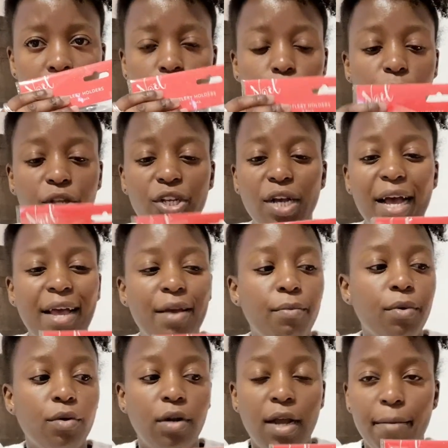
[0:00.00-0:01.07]
which I
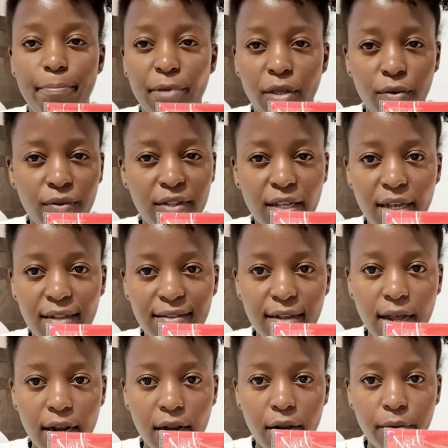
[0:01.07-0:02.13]
will not be using as
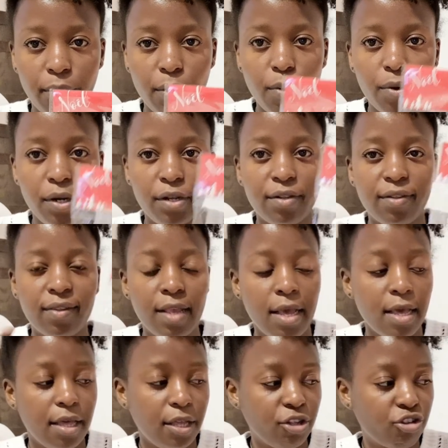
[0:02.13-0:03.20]
cutlery holders.
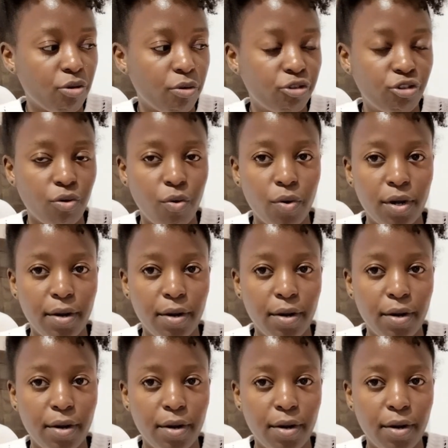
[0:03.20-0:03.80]
It's also